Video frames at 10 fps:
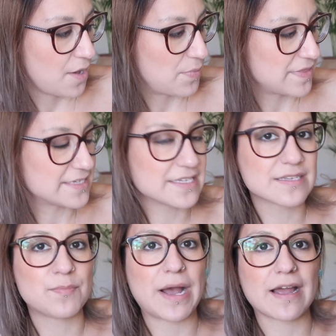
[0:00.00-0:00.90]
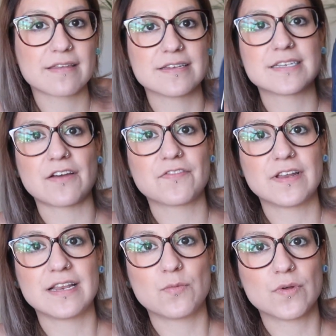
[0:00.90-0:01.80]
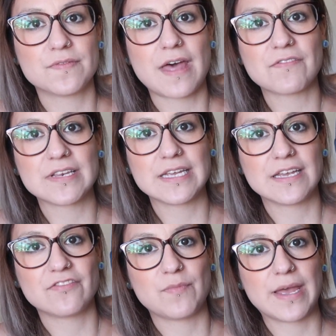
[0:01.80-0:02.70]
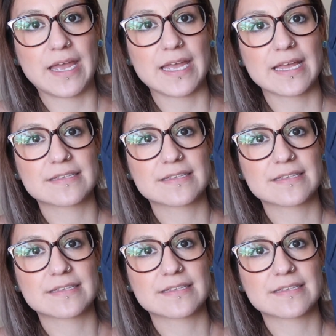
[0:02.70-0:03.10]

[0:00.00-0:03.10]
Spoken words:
But this is a bag that definitely will never leave me.